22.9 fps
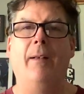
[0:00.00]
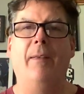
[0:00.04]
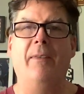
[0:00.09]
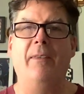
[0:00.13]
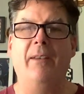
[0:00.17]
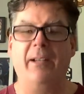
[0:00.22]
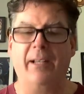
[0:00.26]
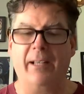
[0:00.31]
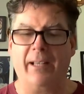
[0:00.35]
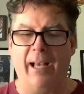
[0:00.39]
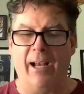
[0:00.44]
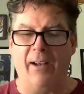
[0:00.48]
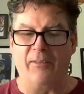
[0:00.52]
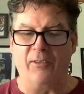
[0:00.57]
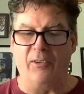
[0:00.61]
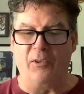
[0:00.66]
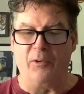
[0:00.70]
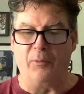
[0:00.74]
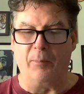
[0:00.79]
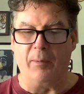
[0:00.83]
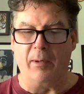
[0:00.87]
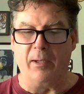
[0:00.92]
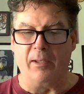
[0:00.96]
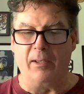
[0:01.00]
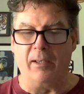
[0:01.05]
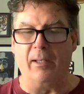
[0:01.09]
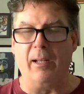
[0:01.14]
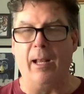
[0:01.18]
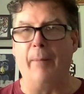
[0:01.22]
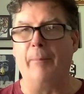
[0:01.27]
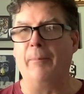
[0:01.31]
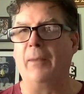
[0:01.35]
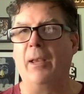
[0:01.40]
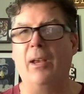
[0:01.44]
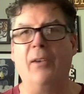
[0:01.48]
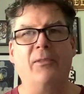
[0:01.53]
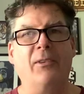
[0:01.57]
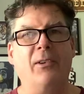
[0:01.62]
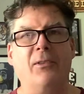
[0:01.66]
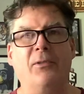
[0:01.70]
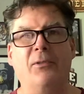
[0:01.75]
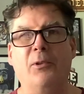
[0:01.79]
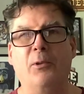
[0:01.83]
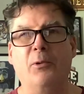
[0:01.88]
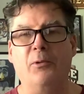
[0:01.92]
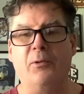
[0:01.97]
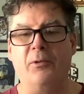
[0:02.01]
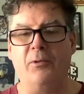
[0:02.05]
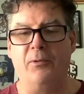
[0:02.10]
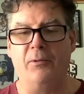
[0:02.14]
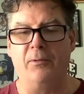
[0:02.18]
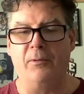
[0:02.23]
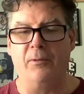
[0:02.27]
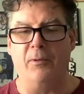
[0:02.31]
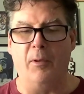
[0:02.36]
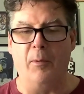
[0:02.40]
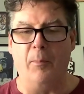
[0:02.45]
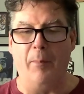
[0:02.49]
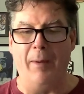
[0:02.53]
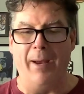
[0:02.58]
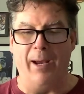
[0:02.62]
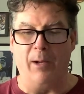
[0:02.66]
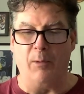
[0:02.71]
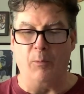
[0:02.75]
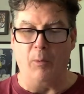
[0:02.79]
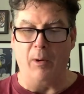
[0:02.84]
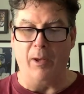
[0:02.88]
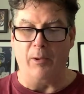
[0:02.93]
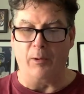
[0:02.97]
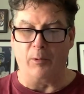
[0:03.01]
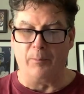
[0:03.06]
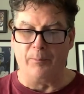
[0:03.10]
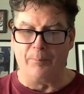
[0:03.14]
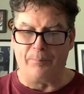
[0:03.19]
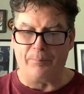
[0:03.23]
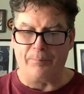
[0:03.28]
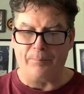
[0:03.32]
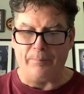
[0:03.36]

Then it got suspended, I'm guessing, due to the bad weather.